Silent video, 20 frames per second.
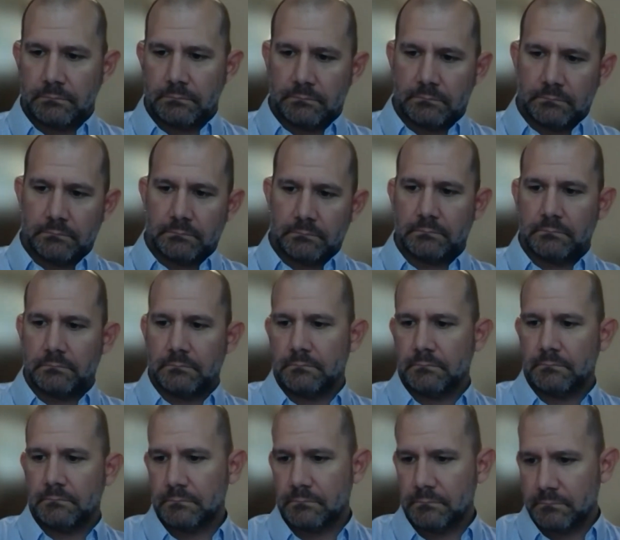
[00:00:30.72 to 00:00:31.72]

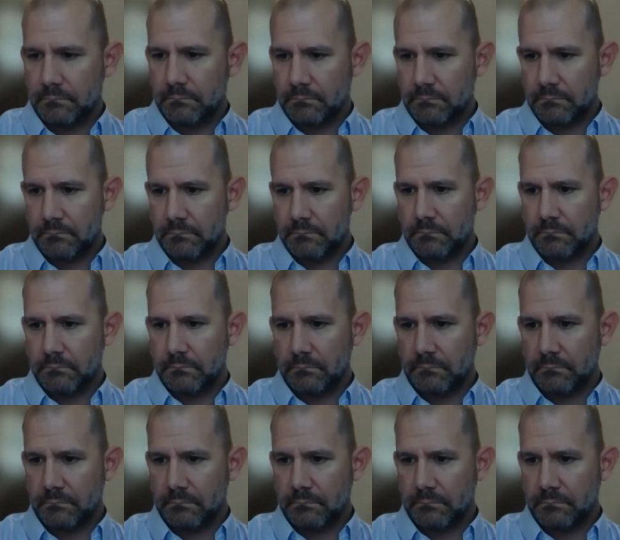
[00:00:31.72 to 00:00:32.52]
[no speech]